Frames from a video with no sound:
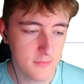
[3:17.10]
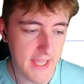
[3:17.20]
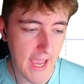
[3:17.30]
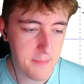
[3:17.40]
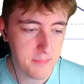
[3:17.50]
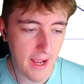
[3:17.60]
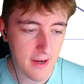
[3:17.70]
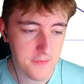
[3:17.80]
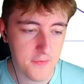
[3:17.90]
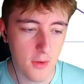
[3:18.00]
came back
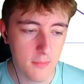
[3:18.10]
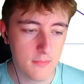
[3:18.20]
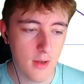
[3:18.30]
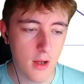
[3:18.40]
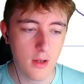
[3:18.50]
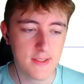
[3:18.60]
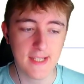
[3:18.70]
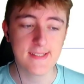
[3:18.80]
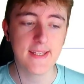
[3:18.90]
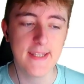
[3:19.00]
from
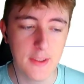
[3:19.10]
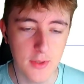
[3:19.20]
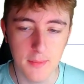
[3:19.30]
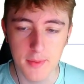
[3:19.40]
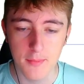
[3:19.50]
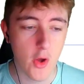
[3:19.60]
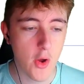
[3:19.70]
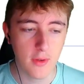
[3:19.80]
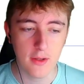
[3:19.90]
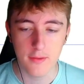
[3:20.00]
testing in equilibrium, not
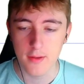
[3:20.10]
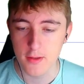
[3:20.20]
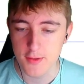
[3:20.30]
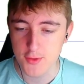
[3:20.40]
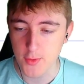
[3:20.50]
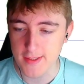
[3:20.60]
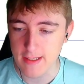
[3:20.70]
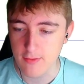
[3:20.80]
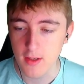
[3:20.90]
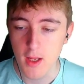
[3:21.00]
only on the
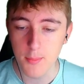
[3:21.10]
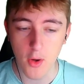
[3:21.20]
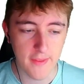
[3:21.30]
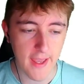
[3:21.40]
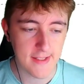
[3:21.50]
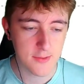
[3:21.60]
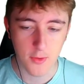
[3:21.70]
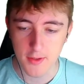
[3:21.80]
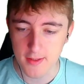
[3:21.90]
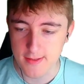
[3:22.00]
27, but on the
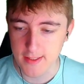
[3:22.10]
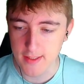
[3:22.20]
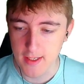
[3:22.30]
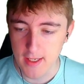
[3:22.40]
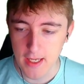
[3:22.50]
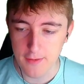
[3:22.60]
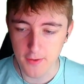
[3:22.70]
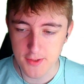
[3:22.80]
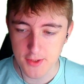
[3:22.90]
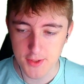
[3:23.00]
81, you can see, if
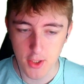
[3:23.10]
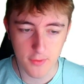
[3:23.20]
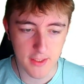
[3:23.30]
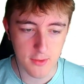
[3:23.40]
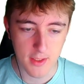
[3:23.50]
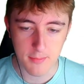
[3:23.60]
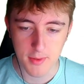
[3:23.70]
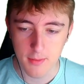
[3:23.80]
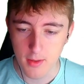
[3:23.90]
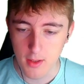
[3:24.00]
I just show the
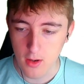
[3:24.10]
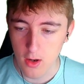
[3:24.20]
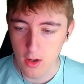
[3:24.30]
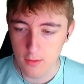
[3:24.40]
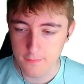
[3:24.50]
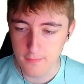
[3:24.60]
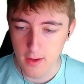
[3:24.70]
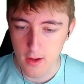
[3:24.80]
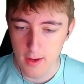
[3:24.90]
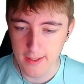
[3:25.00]
equilibrium of
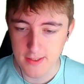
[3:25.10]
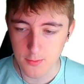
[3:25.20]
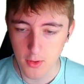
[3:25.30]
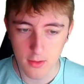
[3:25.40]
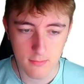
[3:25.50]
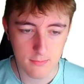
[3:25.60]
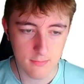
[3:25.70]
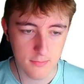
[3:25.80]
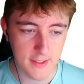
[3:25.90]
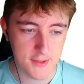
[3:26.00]
81,
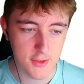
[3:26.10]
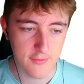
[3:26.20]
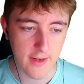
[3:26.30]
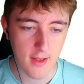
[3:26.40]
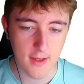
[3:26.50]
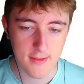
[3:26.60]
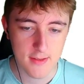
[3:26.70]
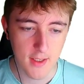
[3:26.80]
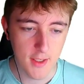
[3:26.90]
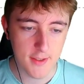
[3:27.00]
these 2 red lines,
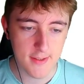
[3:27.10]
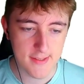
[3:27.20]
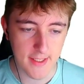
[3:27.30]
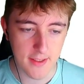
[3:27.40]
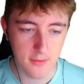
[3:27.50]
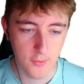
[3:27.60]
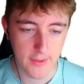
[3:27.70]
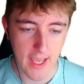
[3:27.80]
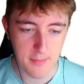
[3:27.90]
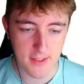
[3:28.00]
you can see we
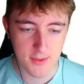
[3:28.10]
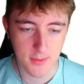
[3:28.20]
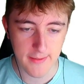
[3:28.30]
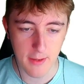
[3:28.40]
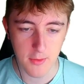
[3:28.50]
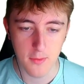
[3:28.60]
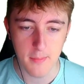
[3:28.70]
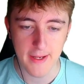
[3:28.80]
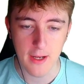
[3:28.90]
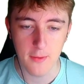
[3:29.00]
came into it and now we're coming
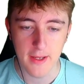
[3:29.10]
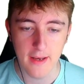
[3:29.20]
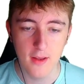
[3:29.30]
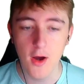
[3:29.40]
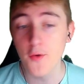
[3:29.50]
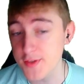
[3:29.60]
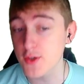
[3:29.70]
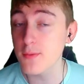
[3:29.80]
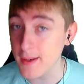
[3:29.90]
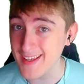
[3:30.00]
back out again. Obviously
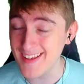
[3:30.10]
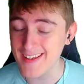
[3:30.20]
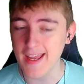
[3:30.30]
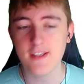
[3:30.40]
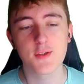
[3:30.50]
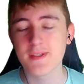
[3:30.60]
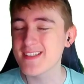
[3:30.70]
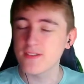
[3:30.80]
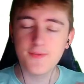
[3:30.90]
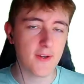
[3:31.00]
coming back in it again, so we're
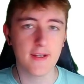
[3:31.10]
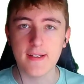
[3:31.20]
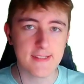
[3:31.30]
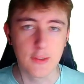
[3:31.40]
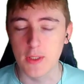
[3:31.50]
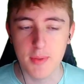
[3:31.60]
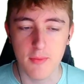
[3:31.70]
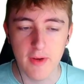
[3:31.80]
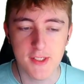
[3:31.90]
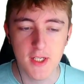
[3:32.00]
still fighting this equilibrium
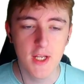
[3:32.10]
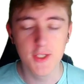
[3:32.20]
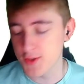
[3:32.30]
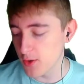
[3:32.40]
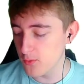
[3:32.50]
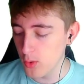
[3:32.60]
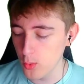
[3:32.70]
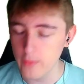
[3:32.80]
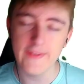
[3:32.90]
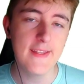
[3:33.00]
range. So
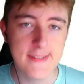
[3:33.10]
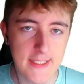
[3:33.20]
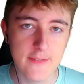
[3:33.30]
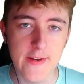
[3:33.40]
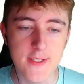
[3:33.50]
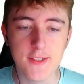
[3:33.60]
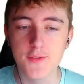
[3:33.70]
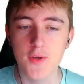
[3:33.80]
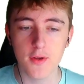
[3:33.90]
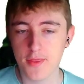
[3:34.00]
within these dealing ranges,
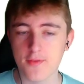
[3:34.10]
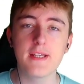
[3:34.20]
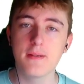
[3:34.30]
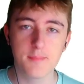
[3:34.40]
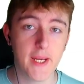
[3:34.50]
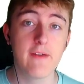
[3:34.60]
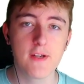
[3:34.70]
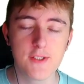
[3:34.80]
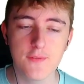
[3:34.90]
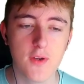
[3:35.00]
you've got 3
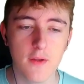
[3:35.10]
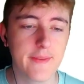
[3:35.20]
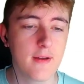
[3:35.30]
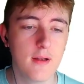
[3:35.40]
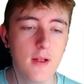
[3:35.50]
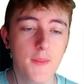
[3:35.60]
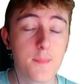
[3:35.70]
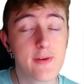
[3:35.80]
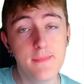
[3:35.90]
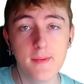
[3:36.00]
periods. You've got the
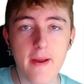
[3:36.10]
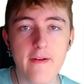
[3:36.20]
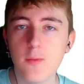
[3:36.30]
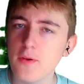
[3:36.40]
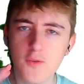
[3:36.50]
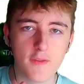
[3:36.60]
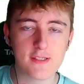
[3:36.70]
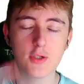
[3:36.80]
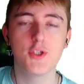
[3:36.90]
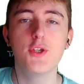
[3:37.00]
premium area, where you've got
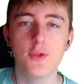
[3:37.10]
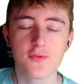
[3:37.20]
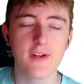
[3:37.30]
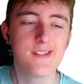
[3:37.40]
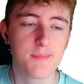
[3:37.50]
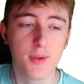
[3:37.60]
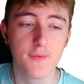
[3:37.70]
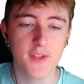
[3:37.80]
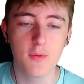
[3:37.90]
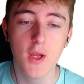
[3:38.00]
this huge range
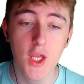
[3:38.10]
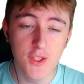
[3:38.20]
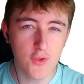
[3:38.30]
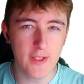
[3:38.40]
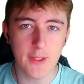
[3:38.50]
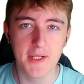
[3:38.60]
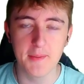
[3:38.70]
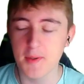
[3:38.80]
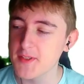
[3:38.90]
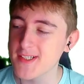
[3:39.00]
above you. You've got
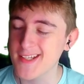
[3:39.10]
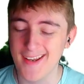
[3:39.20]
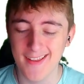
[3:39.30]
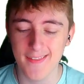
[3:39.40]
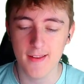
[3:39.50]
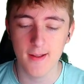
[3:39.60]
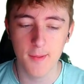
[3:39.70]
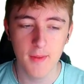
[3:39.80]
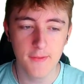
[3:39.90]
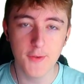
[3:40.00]
equilibrium, which is kind of like the
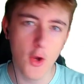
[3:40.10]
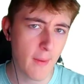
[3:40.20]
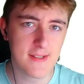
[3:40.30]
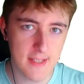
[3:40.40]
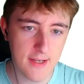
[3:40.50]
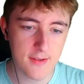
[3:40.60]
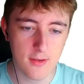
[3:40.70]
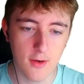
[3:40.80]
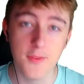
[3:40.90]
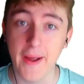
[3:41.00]
no man's land
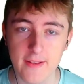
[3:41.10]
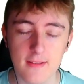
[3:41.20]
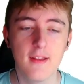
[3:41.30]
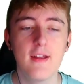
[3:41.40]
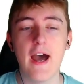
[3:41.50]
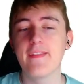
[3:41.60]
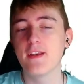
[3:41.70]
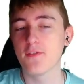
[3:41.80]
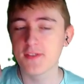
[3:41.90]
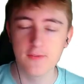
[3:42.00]
of the battle. And then
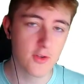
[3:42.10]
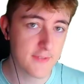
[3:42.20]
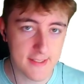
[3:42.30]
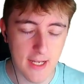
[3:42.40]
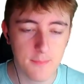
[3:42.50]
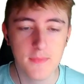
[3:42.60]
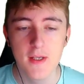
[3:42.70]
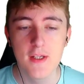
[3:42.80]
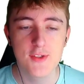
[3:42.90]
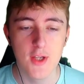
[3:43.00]
obviously you've got discount.
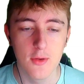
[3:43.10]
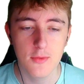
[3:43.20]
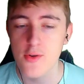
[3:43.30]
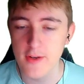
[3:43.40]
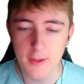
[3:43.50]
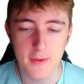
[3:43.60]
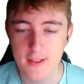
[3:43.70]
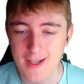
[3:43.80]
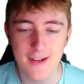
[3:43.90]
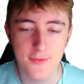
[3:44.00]
So currently we're
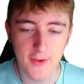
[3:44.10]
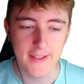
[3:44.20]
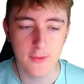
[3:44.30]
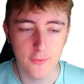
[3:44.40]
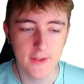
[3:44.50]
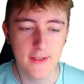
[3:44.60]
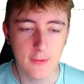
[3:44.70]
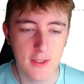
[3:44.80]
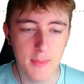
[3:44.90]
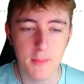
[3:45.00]
kind of fighting within
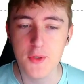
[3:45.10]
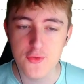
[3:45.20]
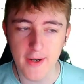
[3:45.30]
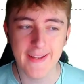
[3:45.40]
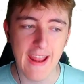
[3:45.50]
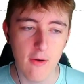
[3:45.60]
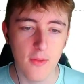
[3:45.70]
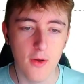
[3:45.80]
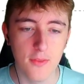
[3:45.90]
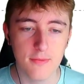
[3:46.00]
equilibrium. We're trying to get
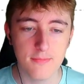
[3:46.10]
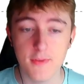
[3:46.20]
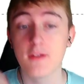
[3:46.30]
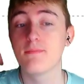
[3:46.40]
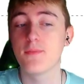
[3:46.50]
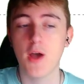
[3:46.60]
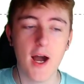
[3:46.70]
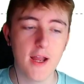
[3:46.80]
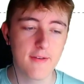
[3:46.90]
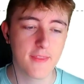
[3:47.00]
out on the
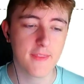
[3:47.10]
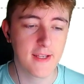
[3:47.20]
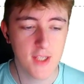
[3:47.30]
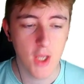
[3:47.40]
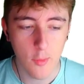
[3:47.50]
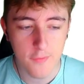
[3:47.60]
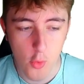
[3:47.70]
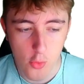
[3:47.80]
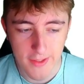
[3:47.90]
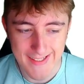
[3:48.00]
higher end of things. We've
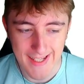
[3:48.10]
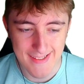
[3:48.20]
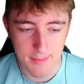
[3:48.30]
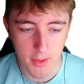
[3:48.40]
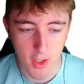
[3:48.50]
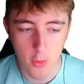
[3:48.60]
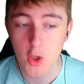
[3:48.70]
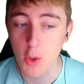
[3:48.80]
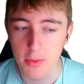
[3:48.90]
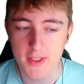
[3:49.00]
already tested below a
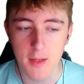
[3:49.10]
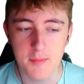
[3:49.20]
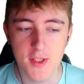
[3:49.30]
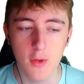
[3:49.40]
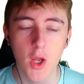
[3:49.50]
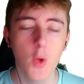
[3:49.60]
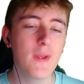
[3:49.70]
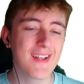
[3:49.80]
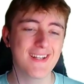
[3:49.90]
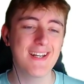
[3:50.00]
couple times. So we
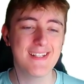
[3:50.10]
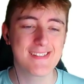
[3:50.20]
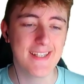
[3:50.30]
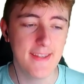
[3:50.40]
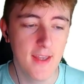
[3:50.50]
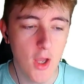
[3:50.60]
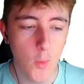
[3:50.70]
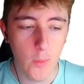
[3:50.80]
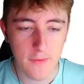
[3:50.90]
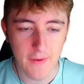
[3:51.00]
can clearly see
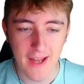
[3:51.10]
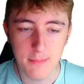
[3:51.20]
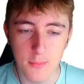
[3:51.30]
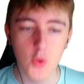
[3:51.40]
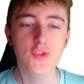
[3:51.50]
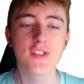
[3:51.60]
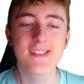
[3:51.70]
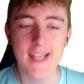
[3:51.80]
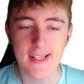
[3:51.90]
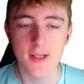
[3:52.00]
we've had more
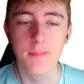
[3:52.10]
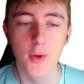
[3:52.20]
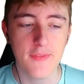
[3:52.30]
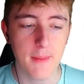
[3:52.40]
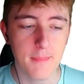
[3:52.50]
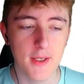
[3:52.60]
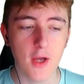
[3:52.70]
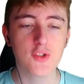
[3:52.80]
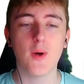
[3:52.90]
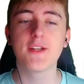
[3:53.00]
success above than below.
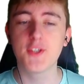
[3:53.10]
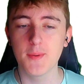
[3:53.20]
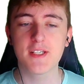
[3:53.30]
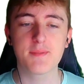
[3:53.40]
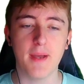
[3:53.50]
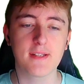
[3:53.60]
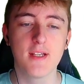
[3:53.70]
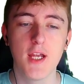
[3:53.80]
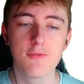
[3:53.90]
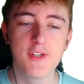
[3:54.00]
So I do expect
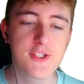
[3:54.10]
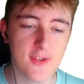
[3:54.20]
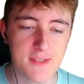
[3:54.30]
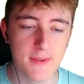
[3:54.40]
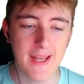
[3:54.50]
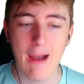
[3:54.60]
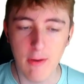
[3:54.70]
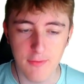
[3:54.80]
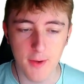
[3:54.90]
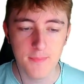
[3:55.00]
retracement.
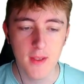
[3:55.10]
However,